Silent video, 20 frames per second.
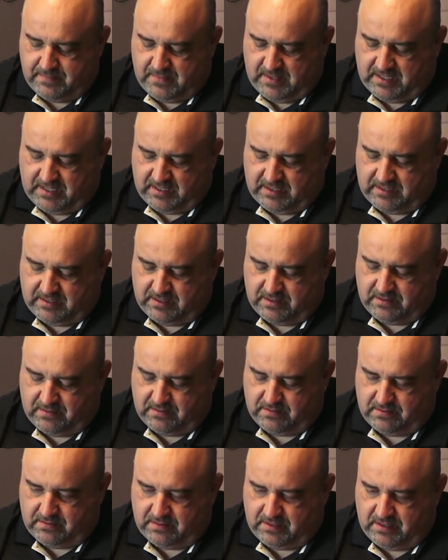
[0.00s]
I can
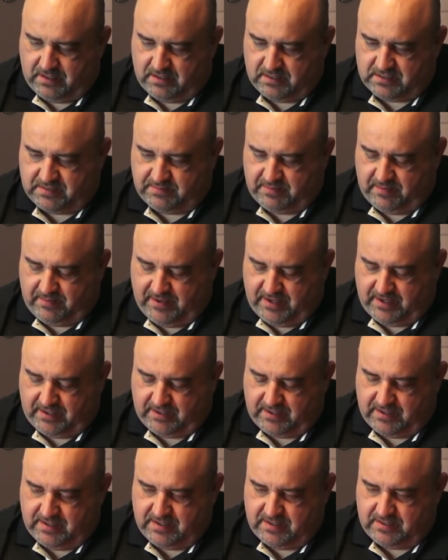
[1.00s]
turn the R G B
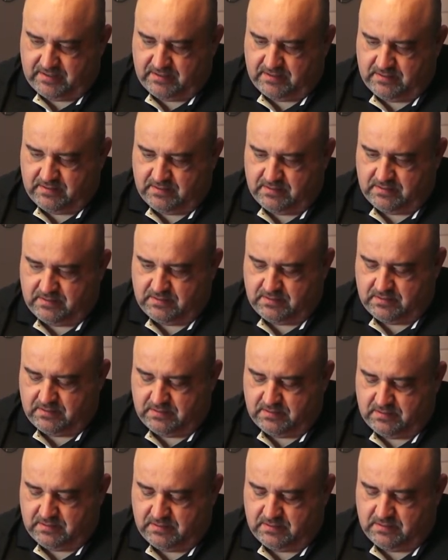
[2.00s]
back on.
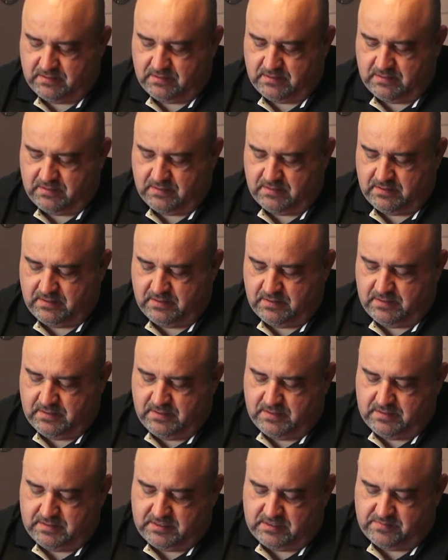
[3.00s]

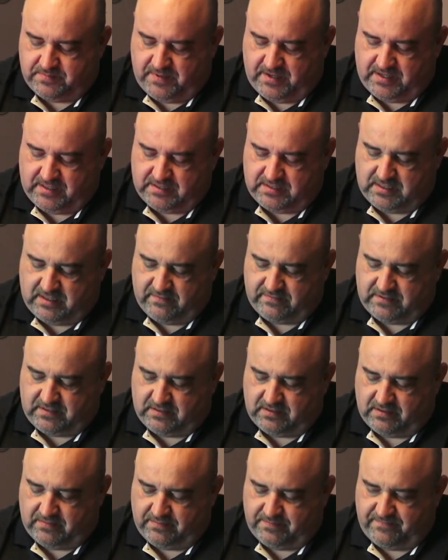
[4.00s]
Just by itself,
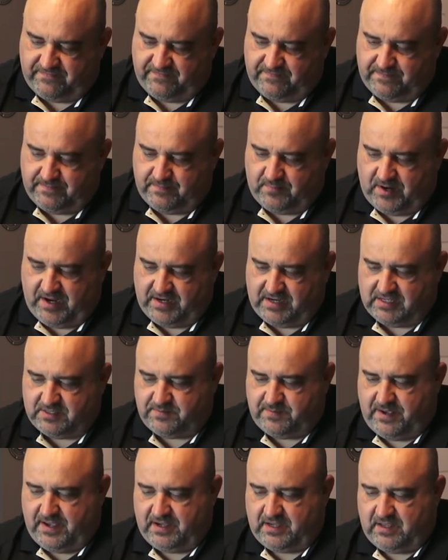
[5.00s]
turn the
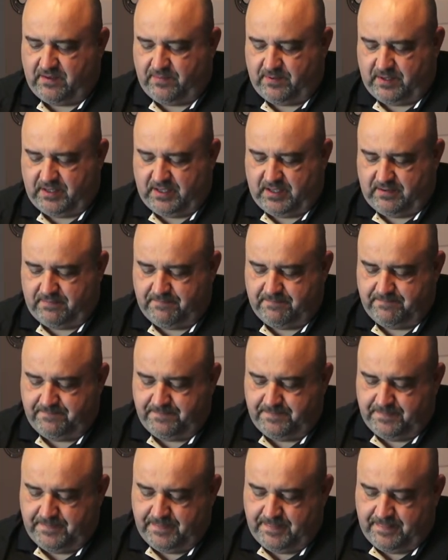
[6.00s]
brightness back up again.
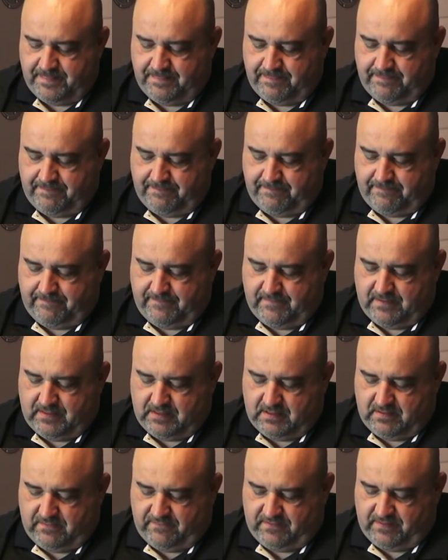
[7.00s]

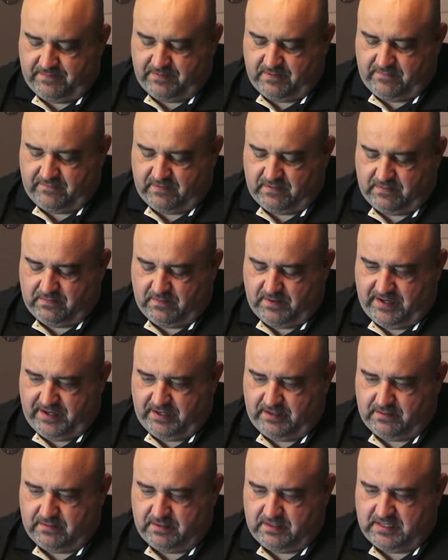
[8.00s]
Flip over to
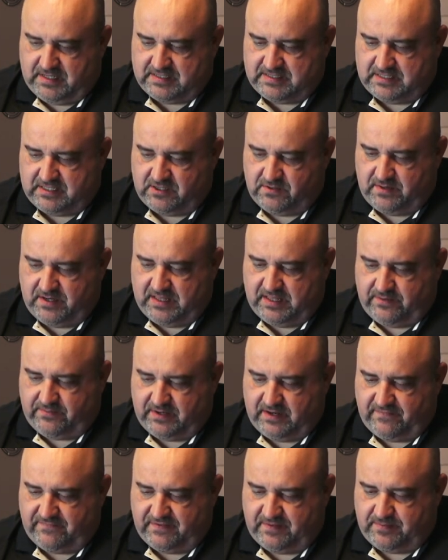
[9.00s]
white. It doesn't do anything
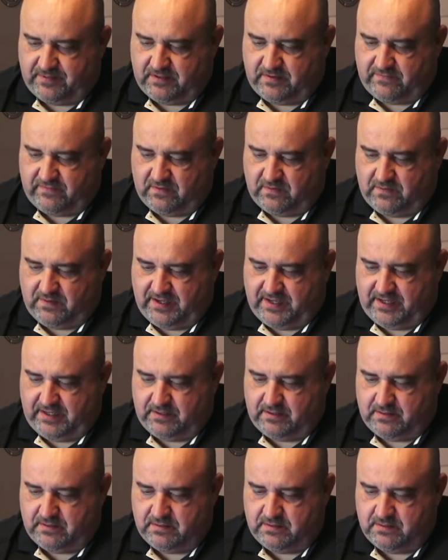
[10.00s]
when I flip it over to
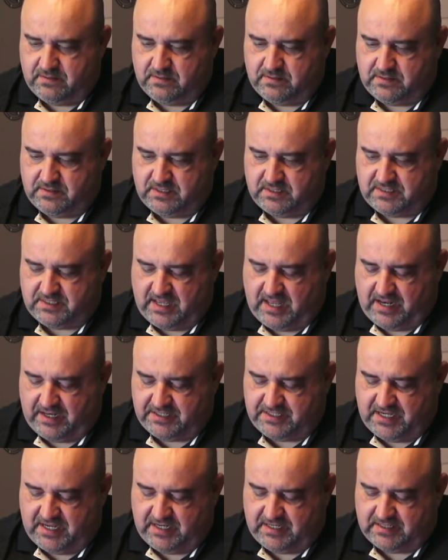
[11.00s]
white. It just kind
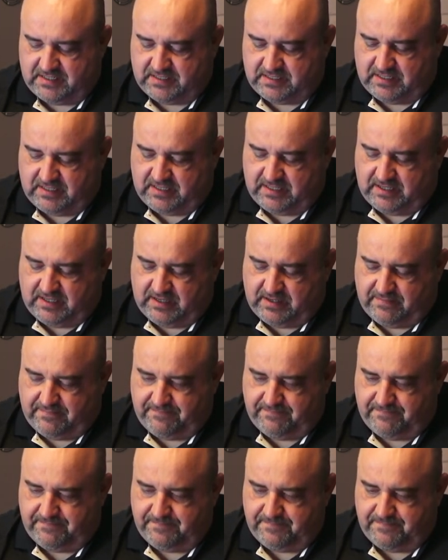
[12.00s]
of changes the um,